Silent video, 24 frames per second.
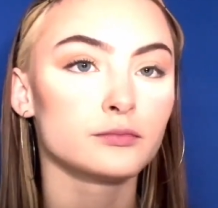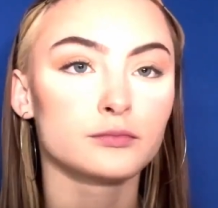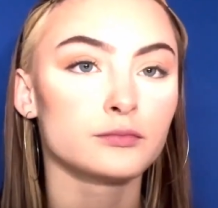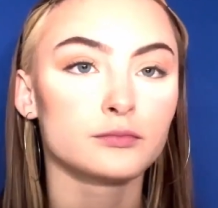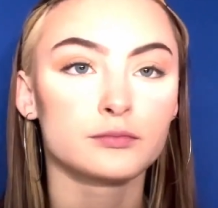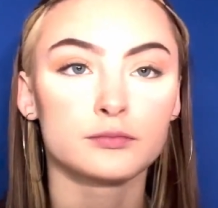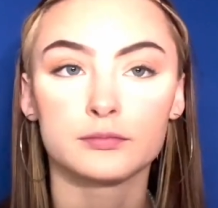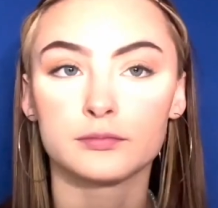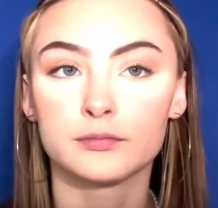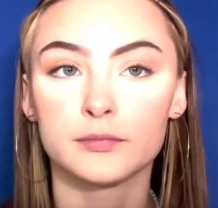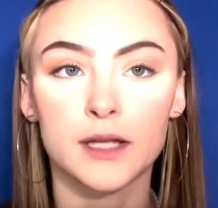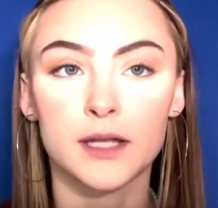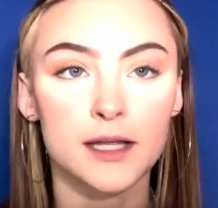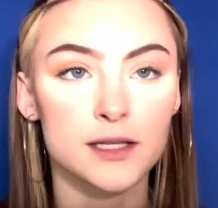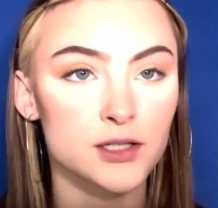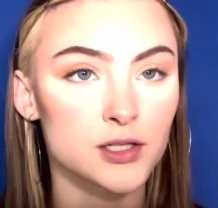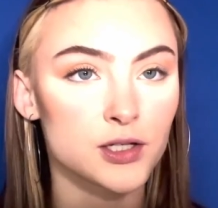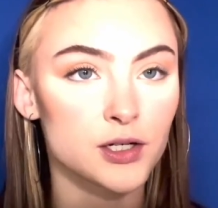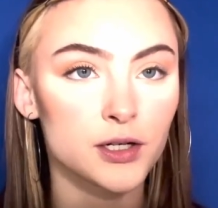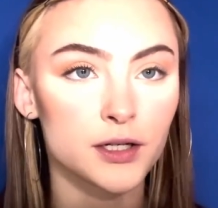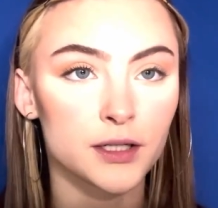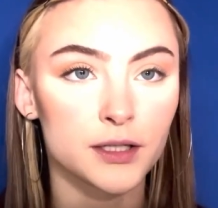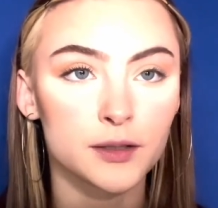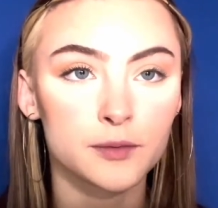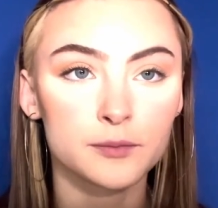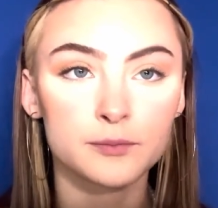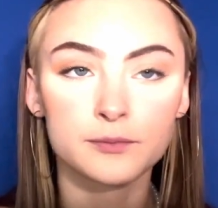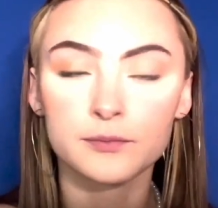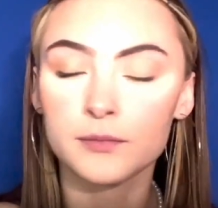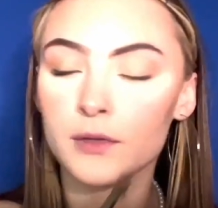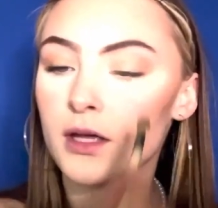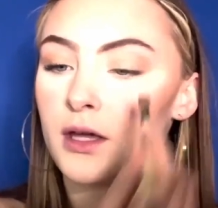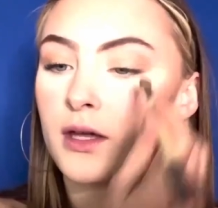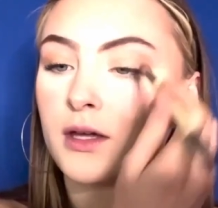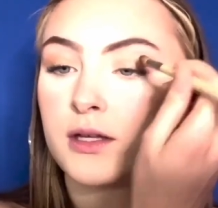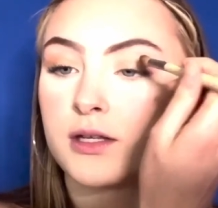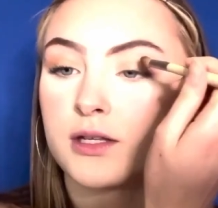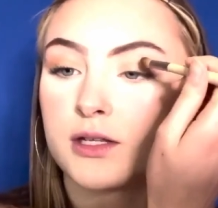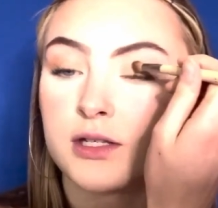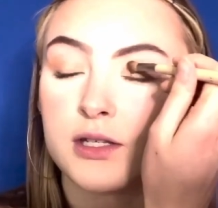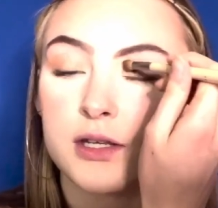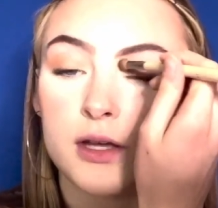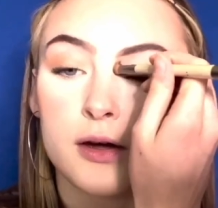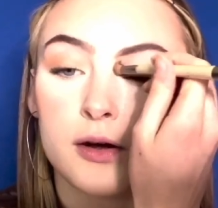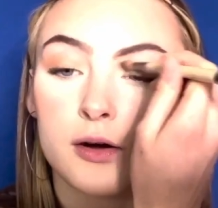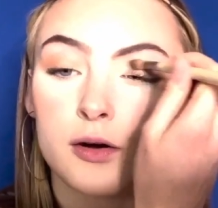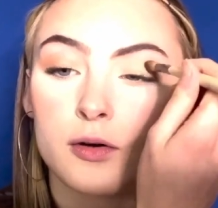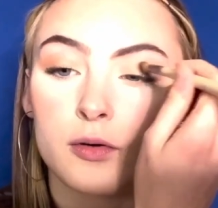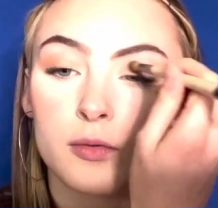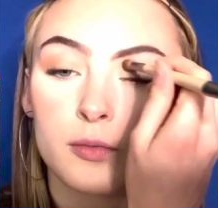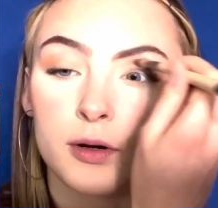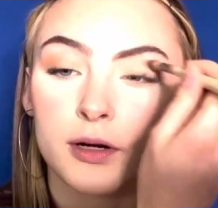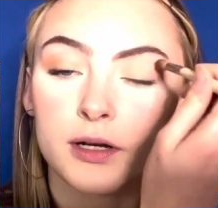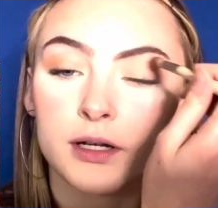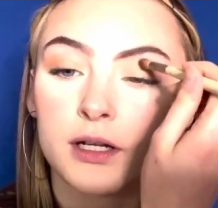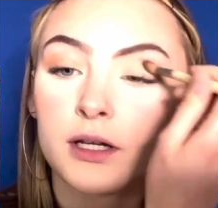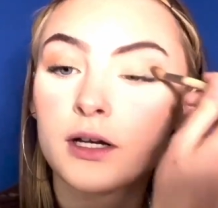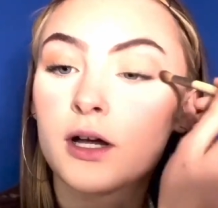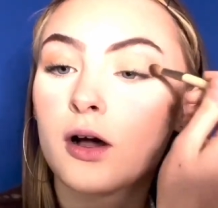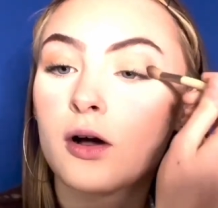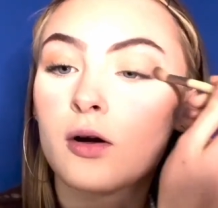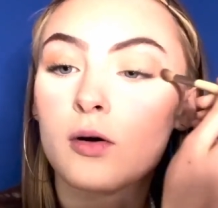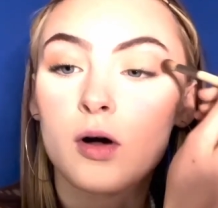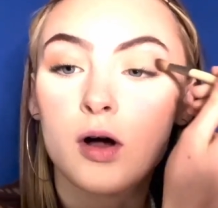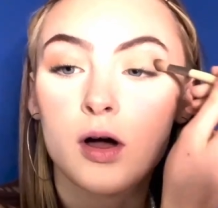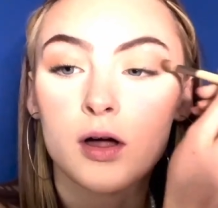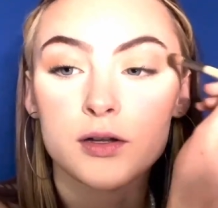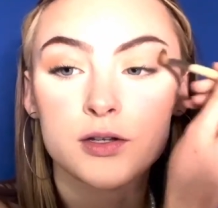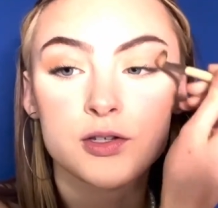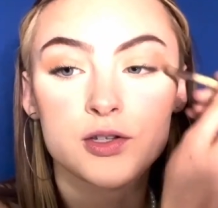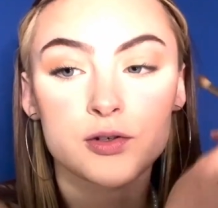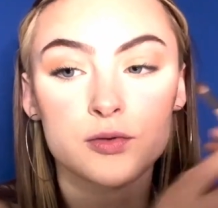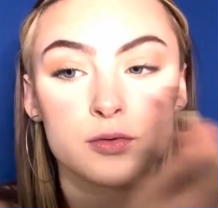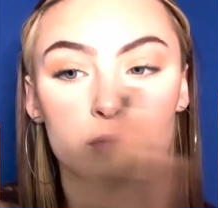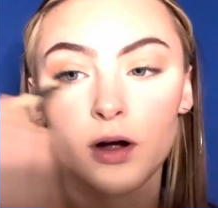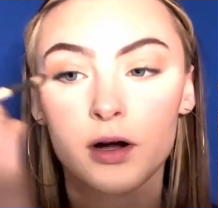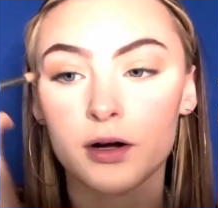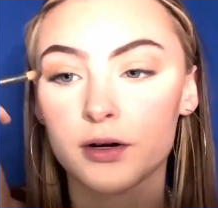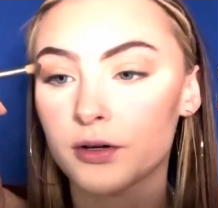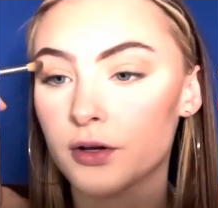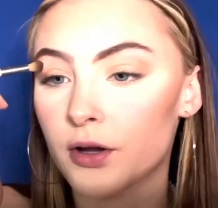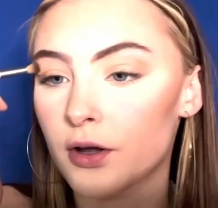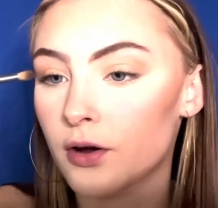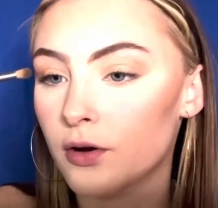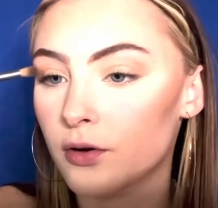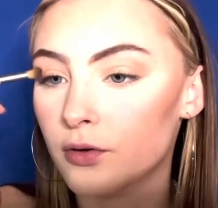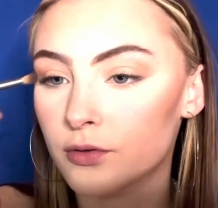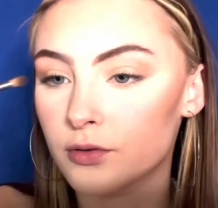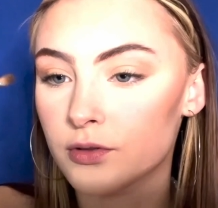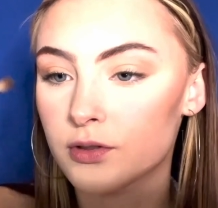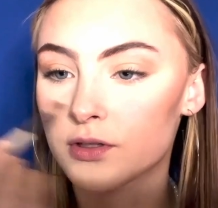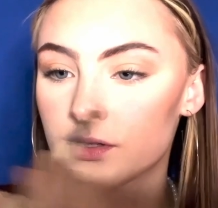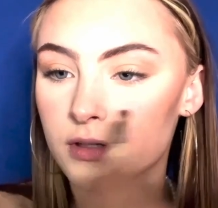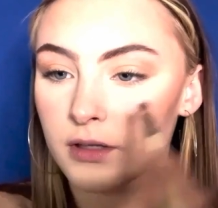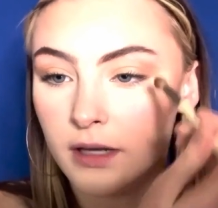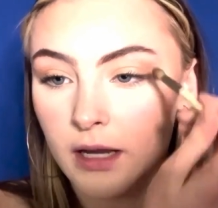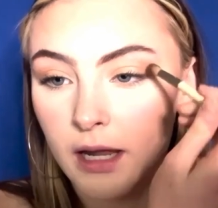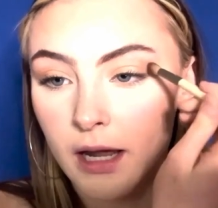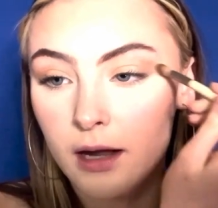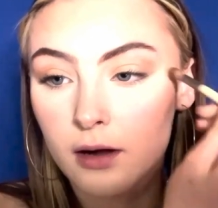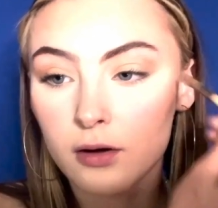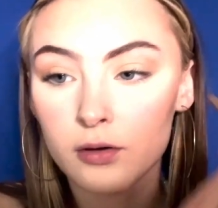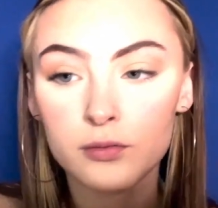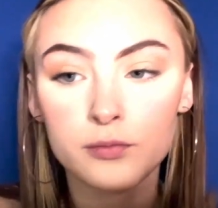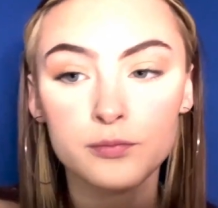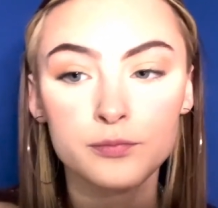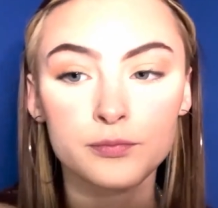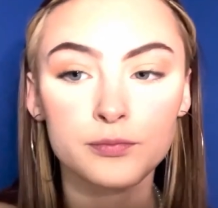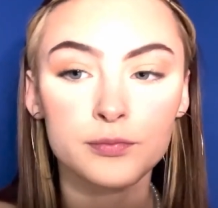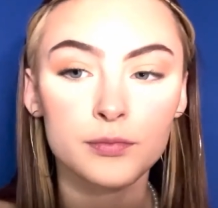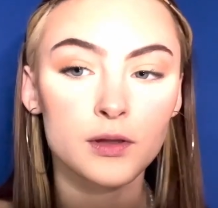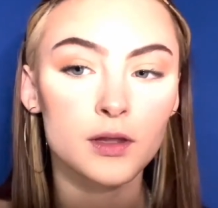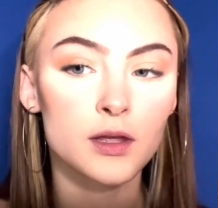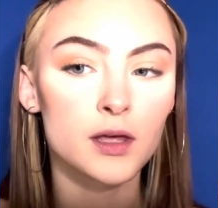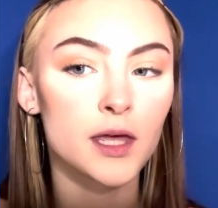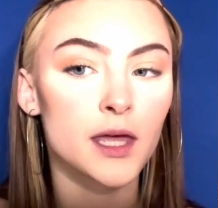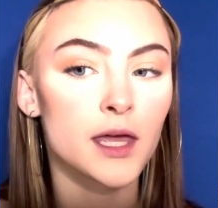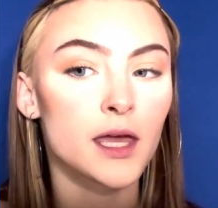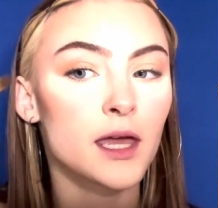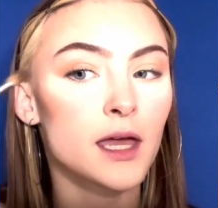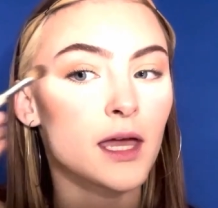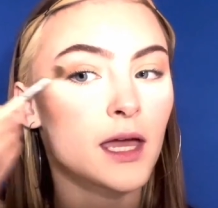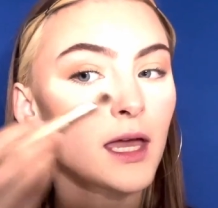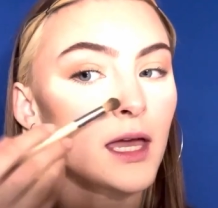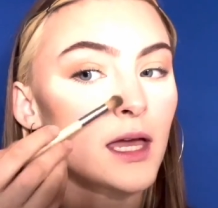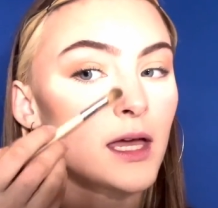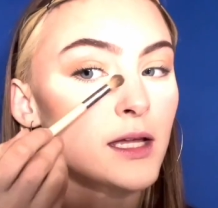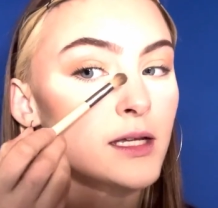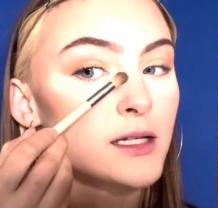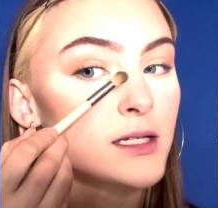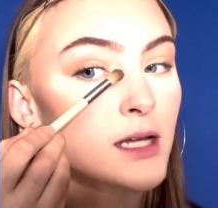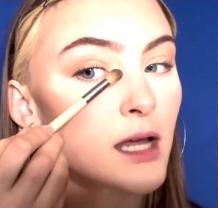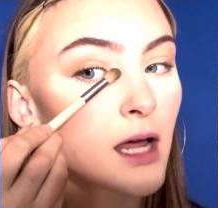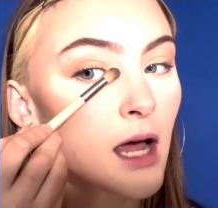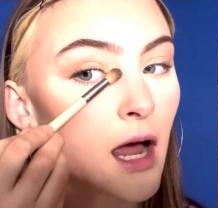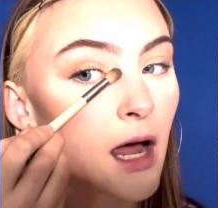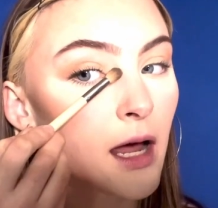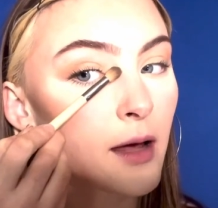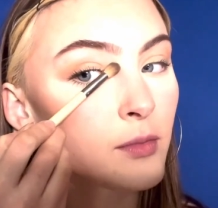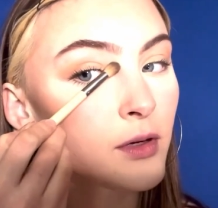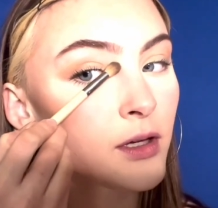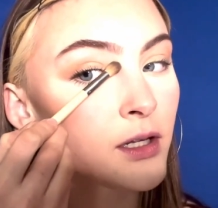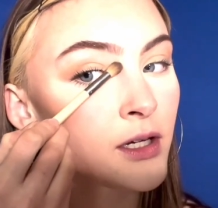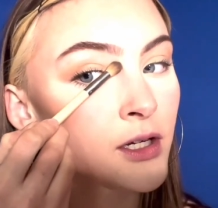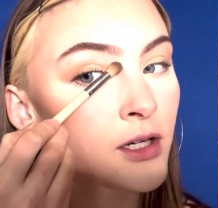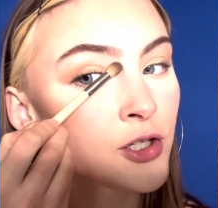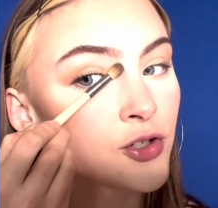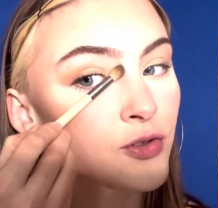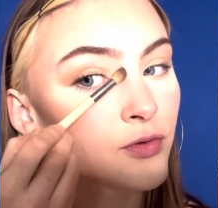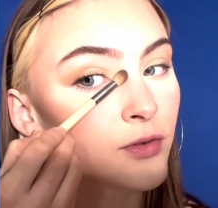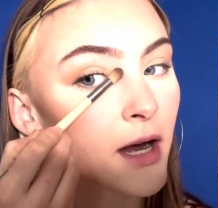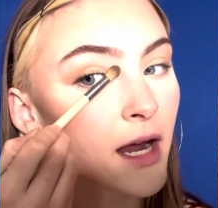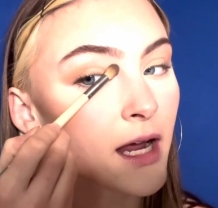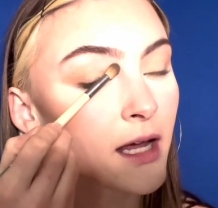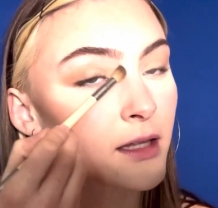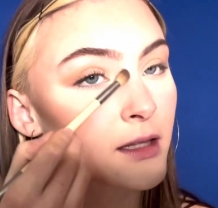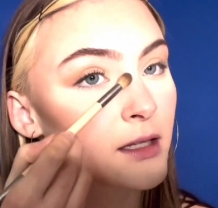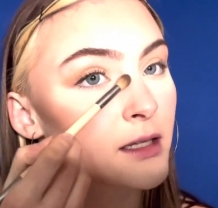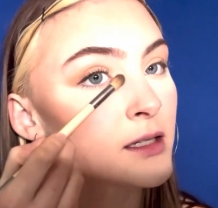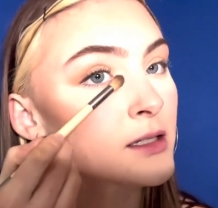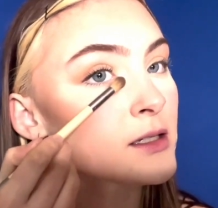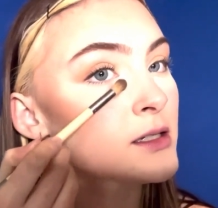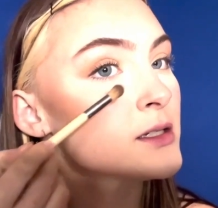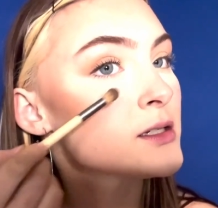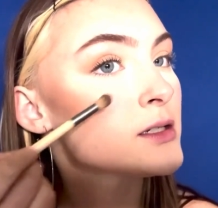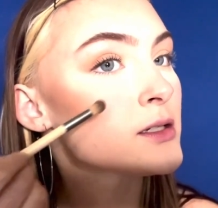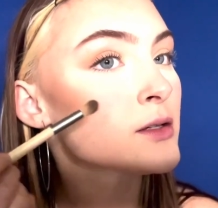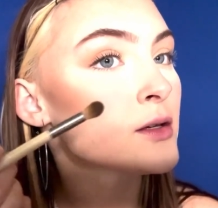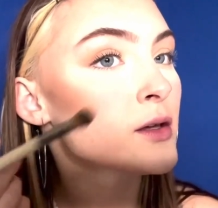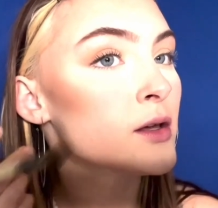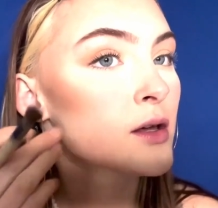And that's good. So we're gonna go onto our nose now, and I'm gonna drag this.